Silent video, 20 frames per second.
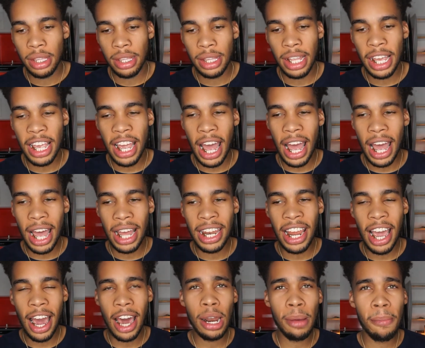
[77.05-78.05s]
they
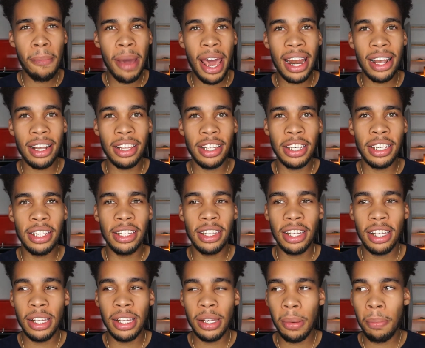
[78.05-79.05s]
automatically
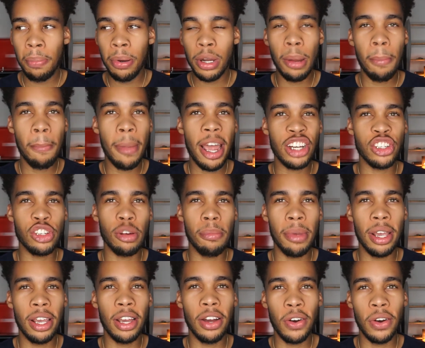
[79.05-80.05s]
put a
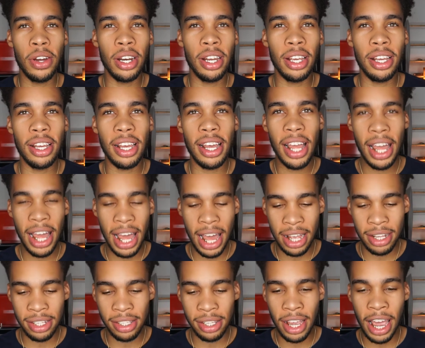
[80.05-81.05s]
measurement on it
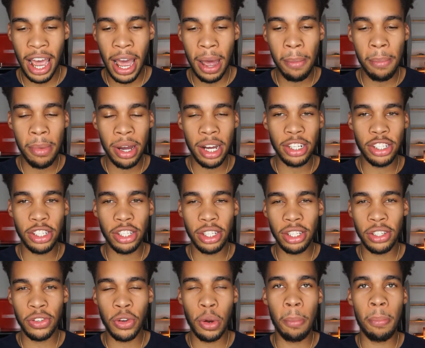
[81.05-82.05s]
as to how much
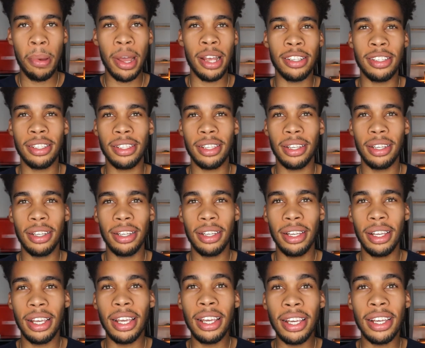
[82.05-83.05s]
your best
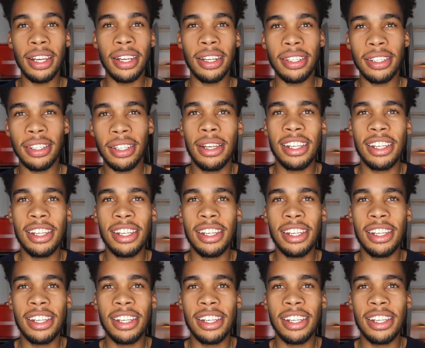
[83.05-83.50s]
is.